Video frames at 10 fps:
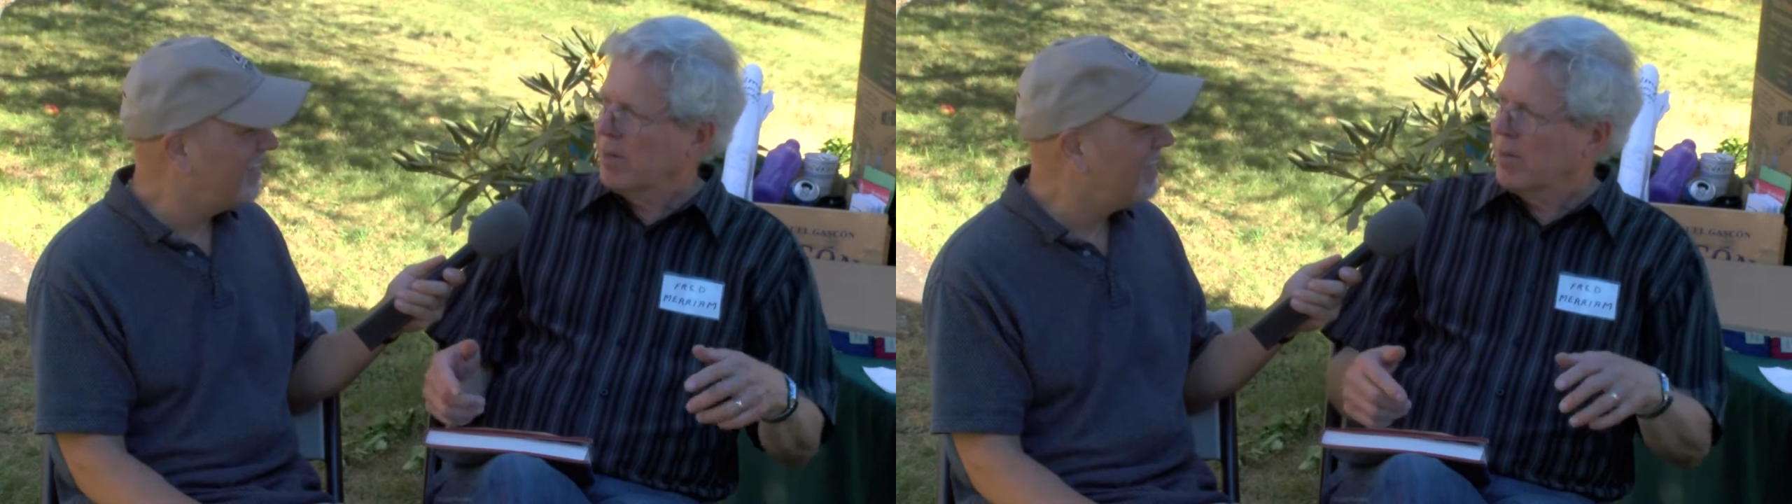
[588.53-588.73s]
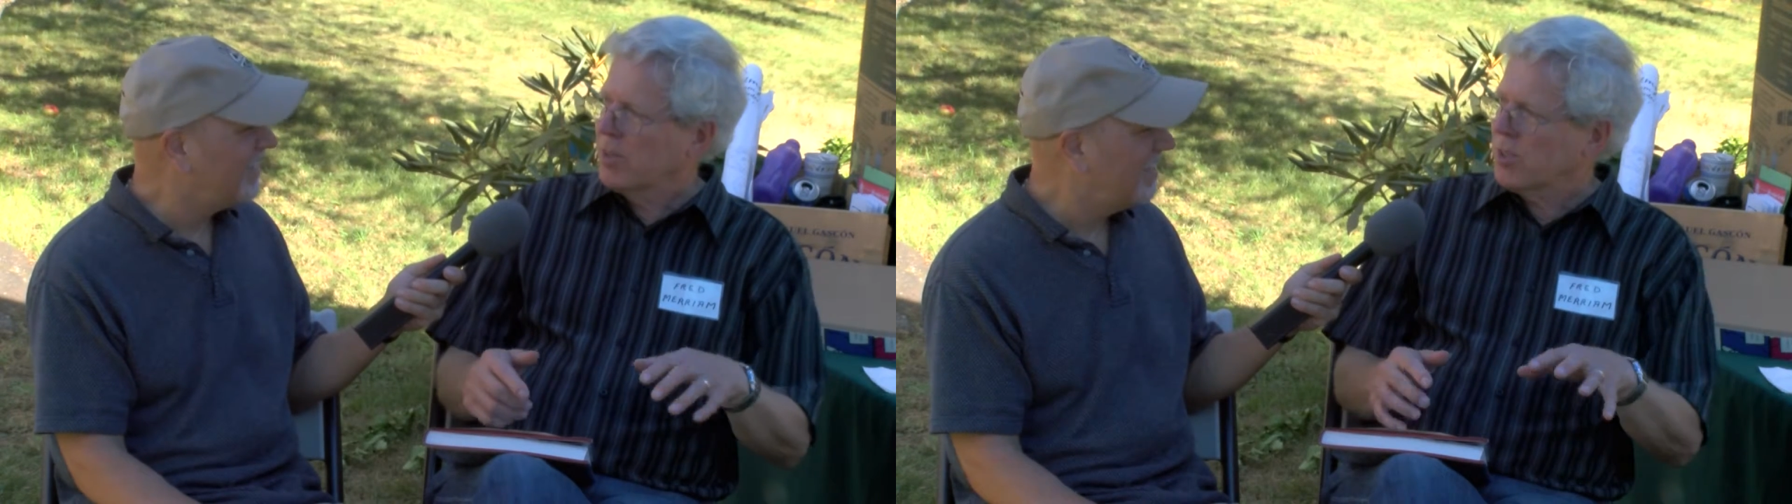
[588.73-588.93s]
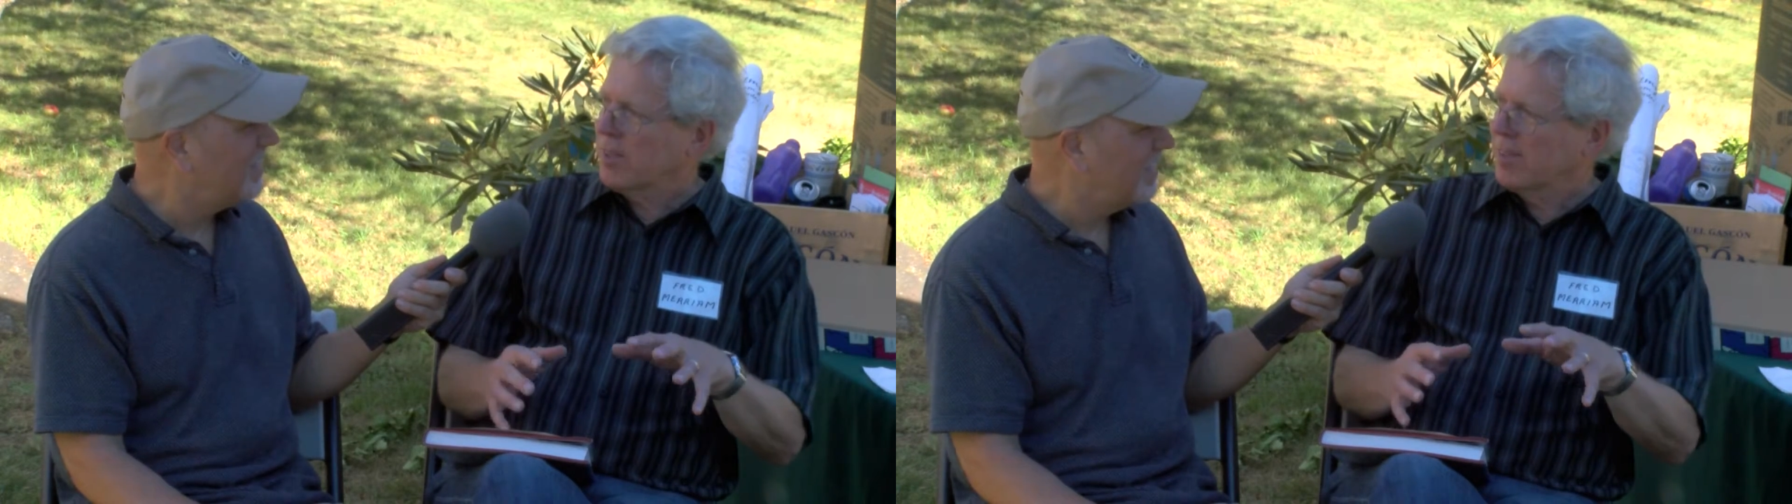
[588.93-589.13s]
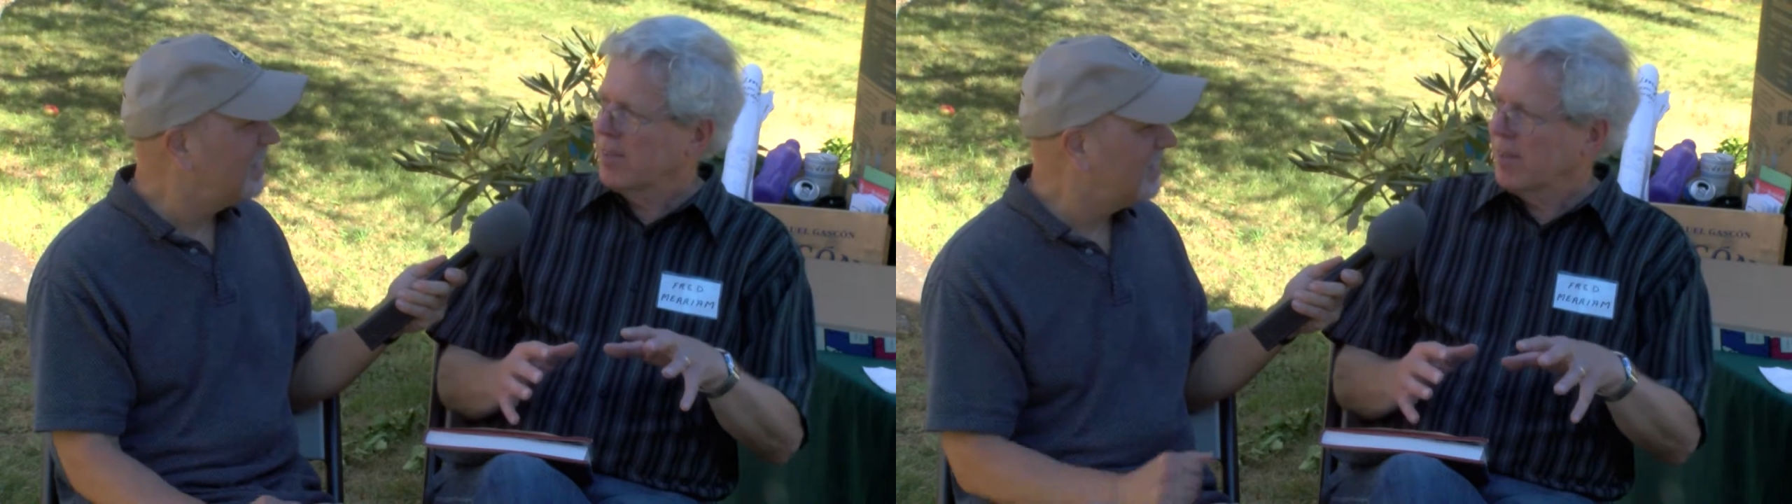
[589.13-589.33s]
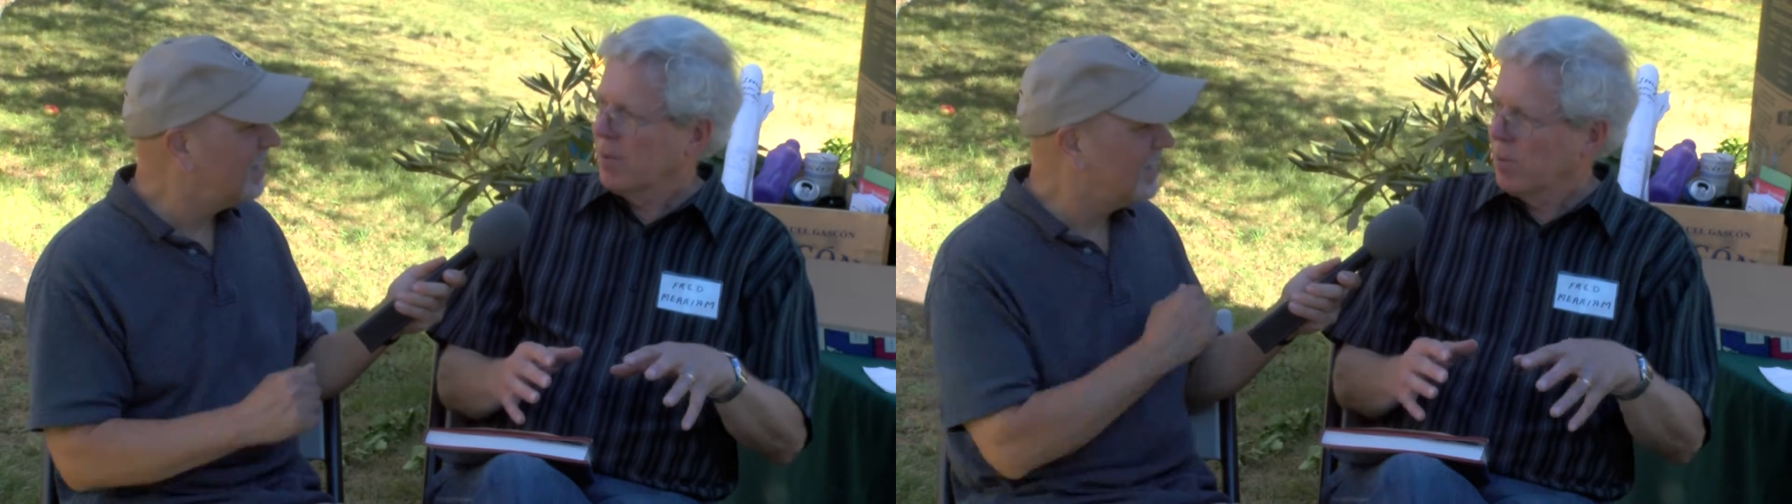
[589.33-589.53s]
errors that you
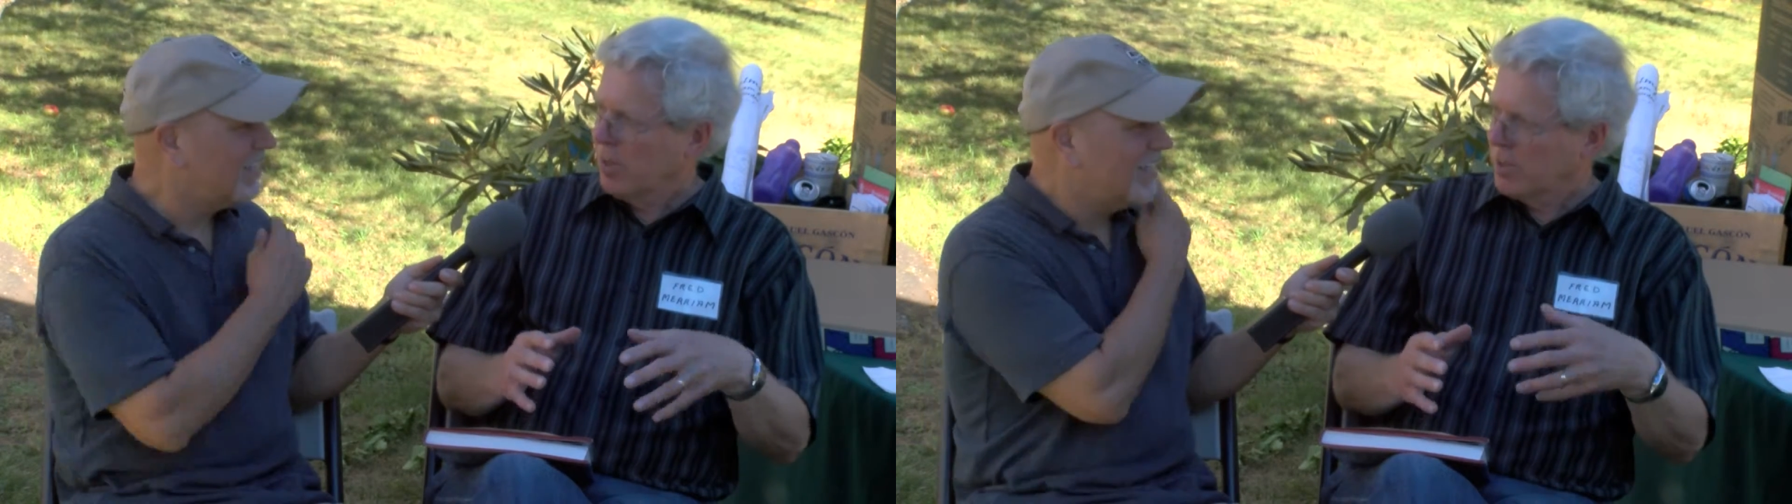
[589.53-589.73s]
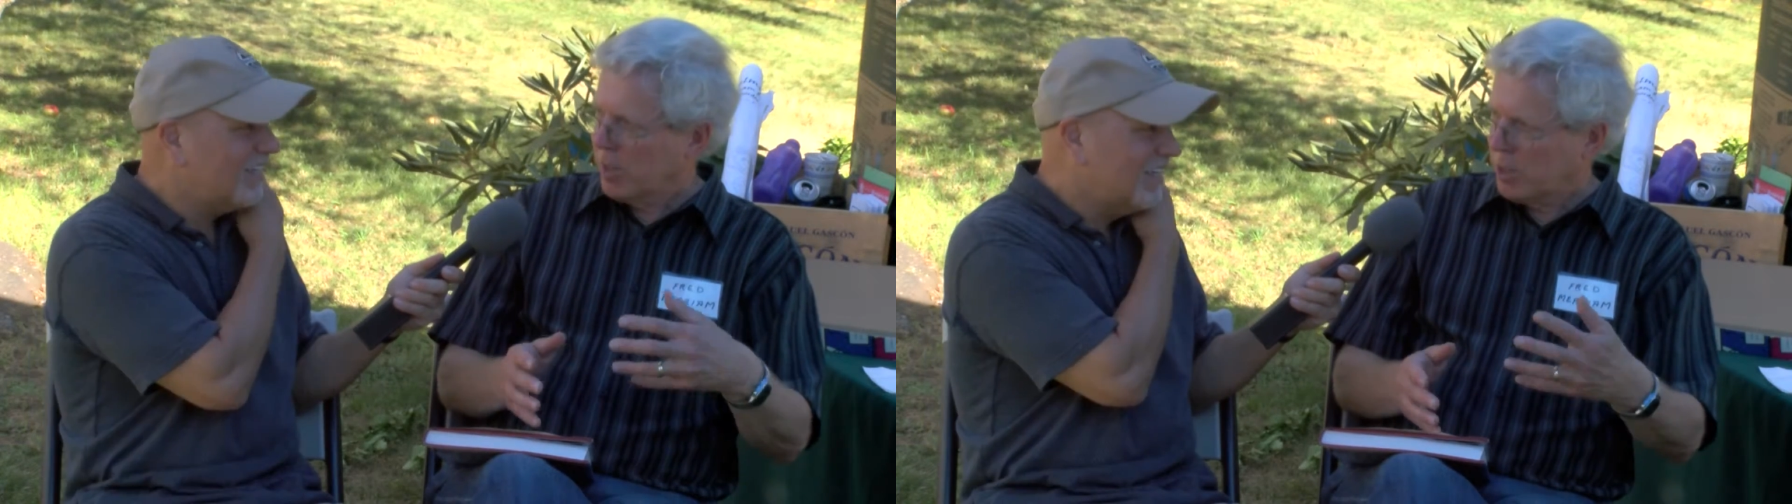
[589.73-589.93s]
got words that are